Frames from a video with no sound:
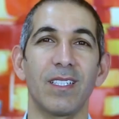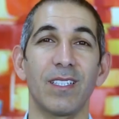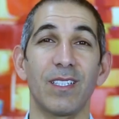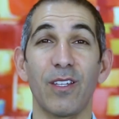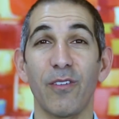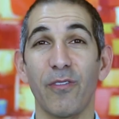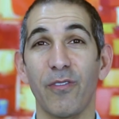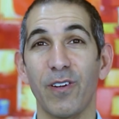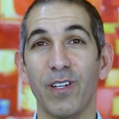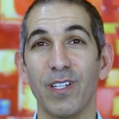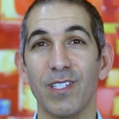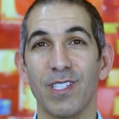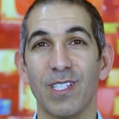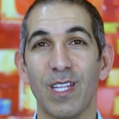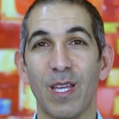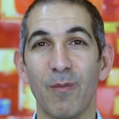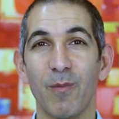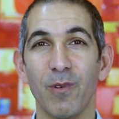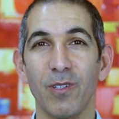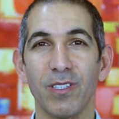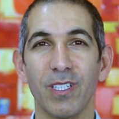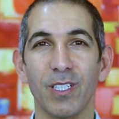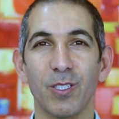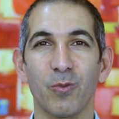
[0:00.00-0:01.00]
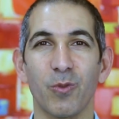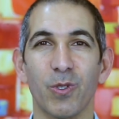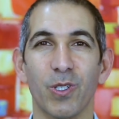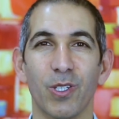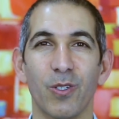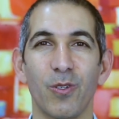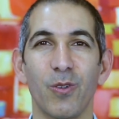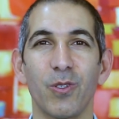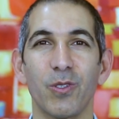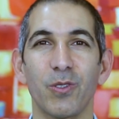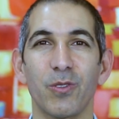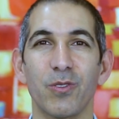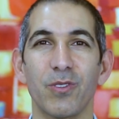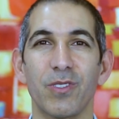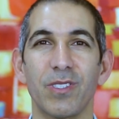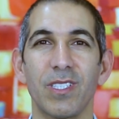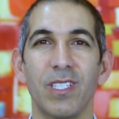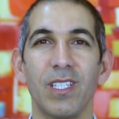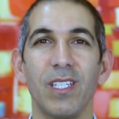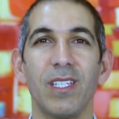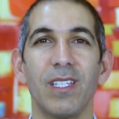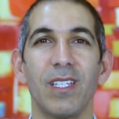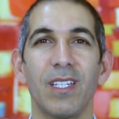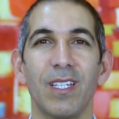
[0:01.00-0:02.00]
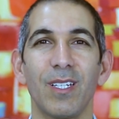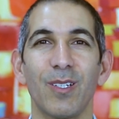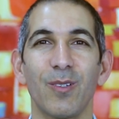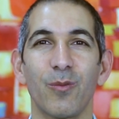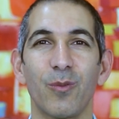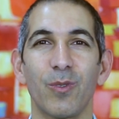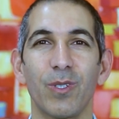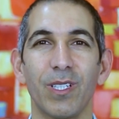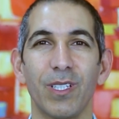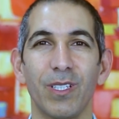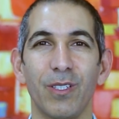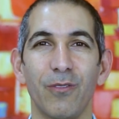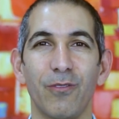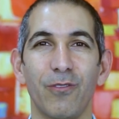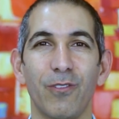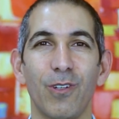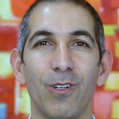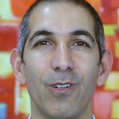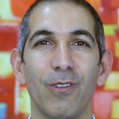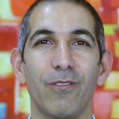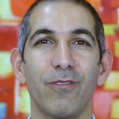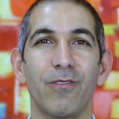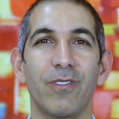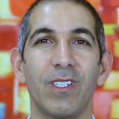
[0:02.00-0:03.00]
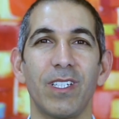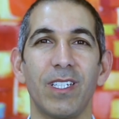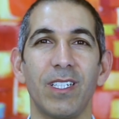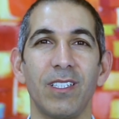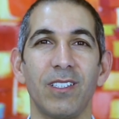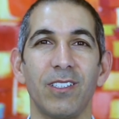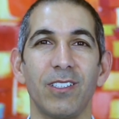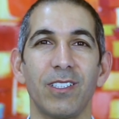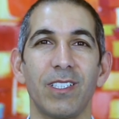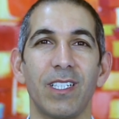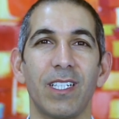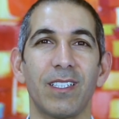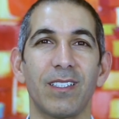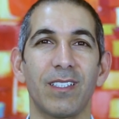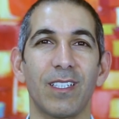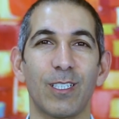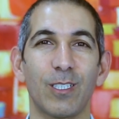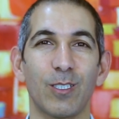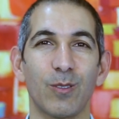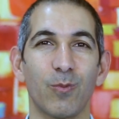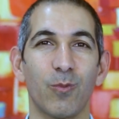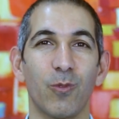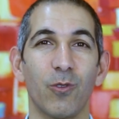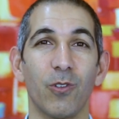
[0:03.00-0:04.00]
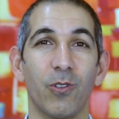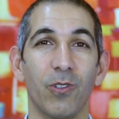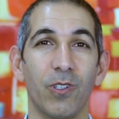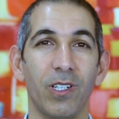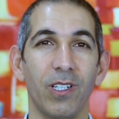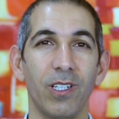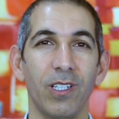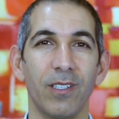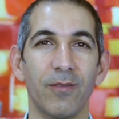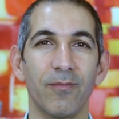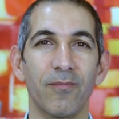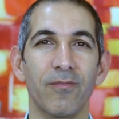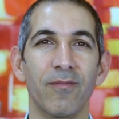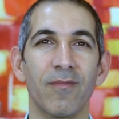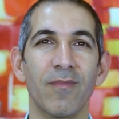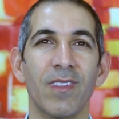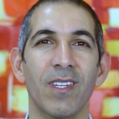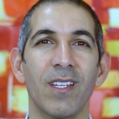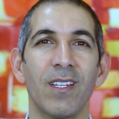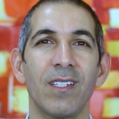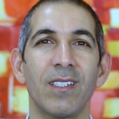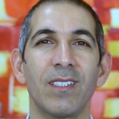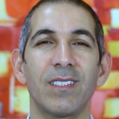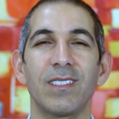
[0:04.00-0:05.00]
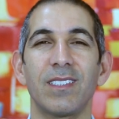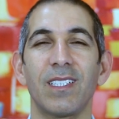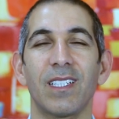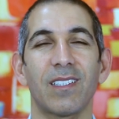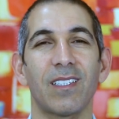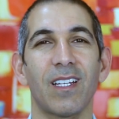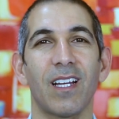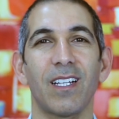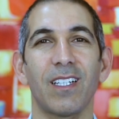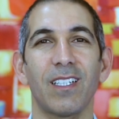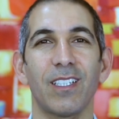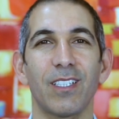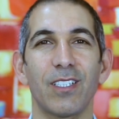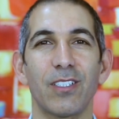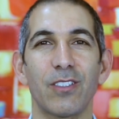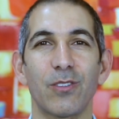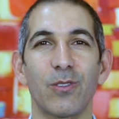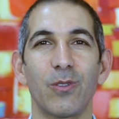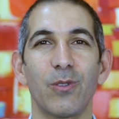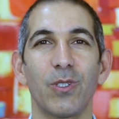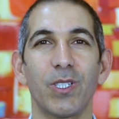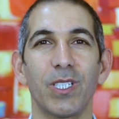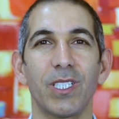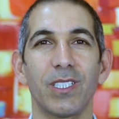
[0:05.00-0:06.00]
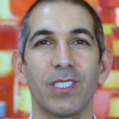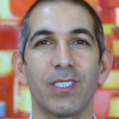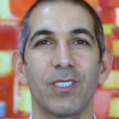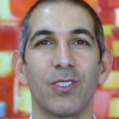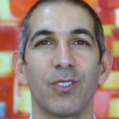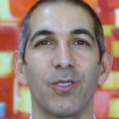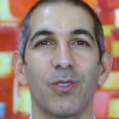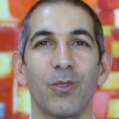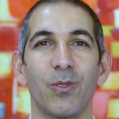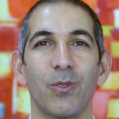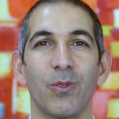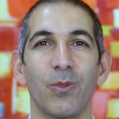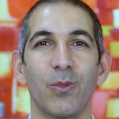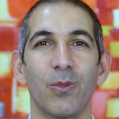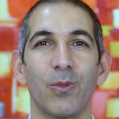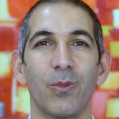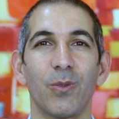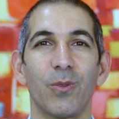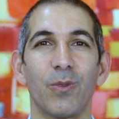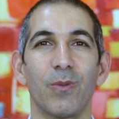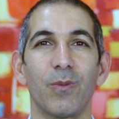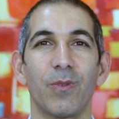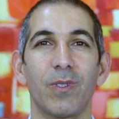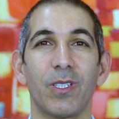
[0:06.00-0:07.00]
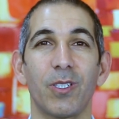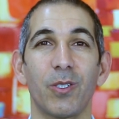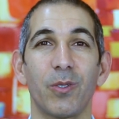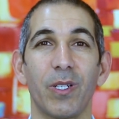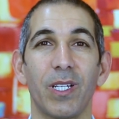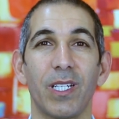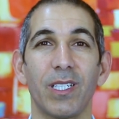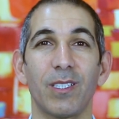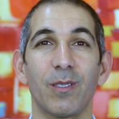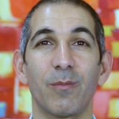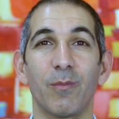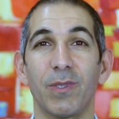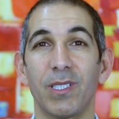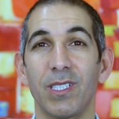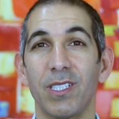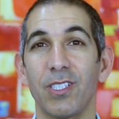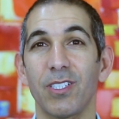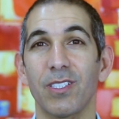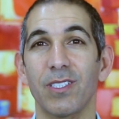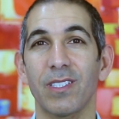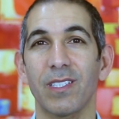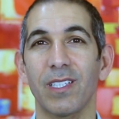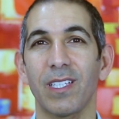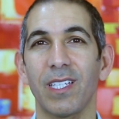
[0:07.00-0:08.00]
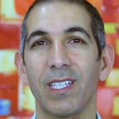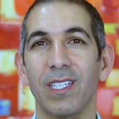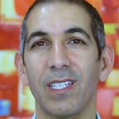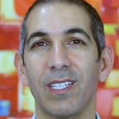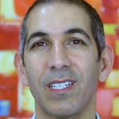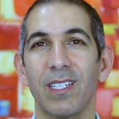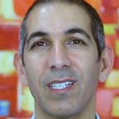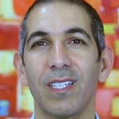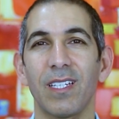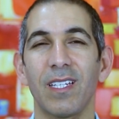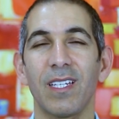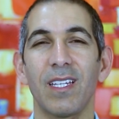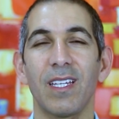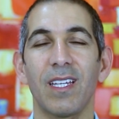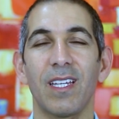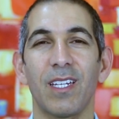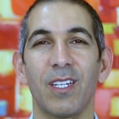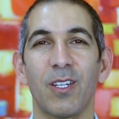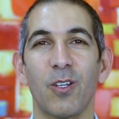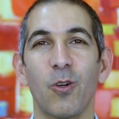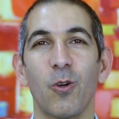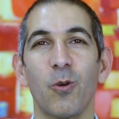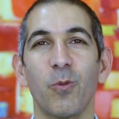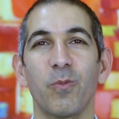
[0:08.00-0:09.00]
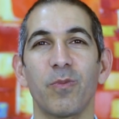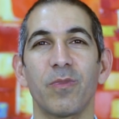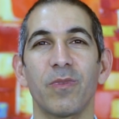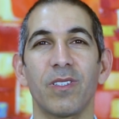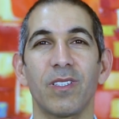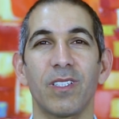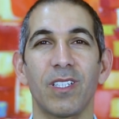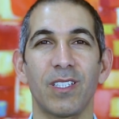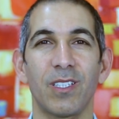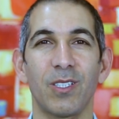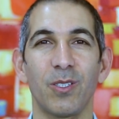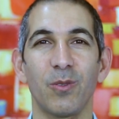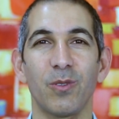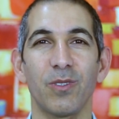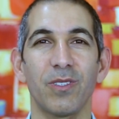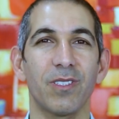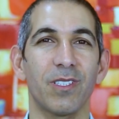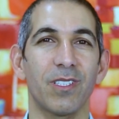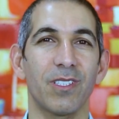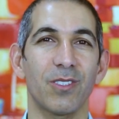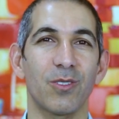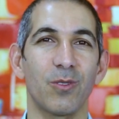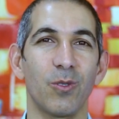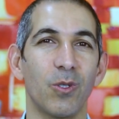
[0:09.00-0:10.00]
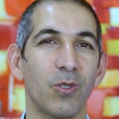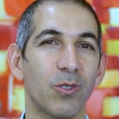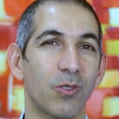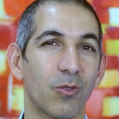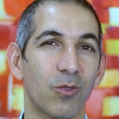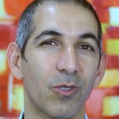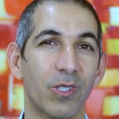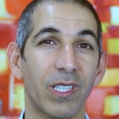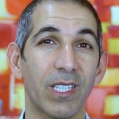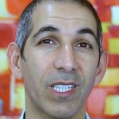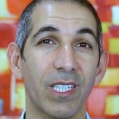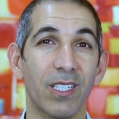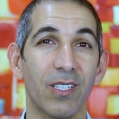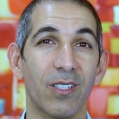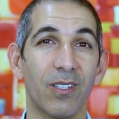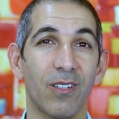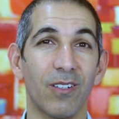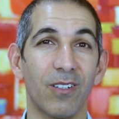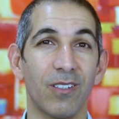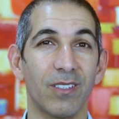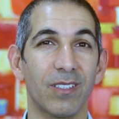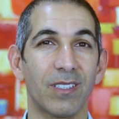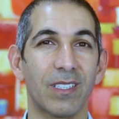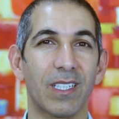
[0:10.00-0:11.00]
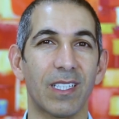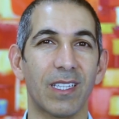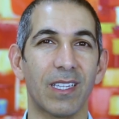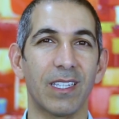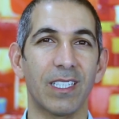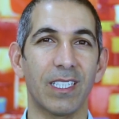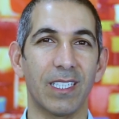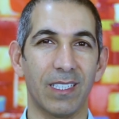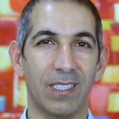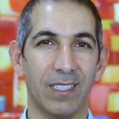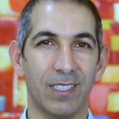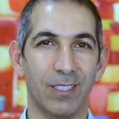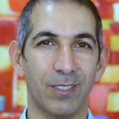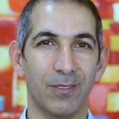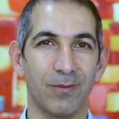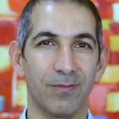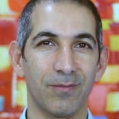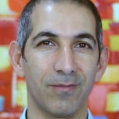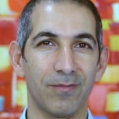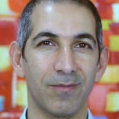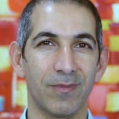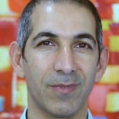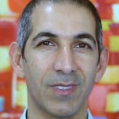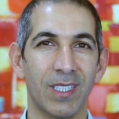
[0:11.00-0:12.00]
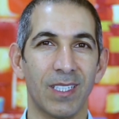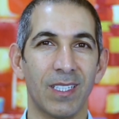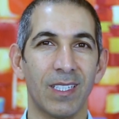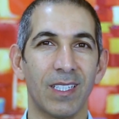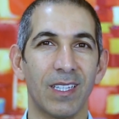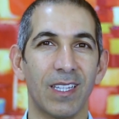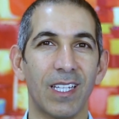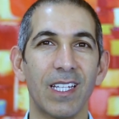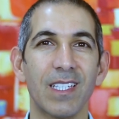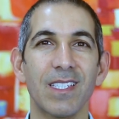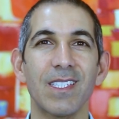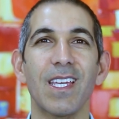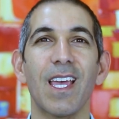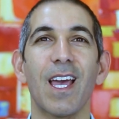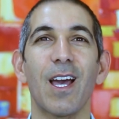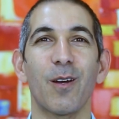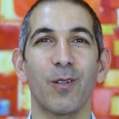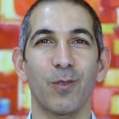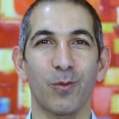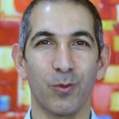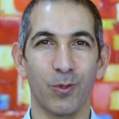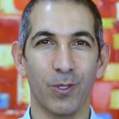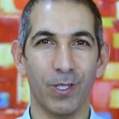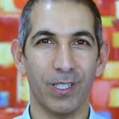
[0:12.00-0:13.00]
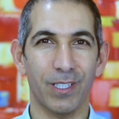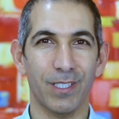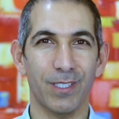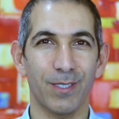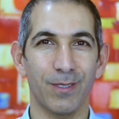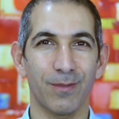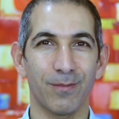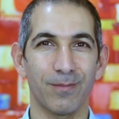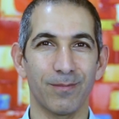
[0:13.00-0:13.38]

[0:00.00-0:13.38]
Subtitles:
The first demo that we're going to see will involve Internet Explorer. The attacker is going to create a malicious link and hope that the user is going to click on that link. Let's see how it works.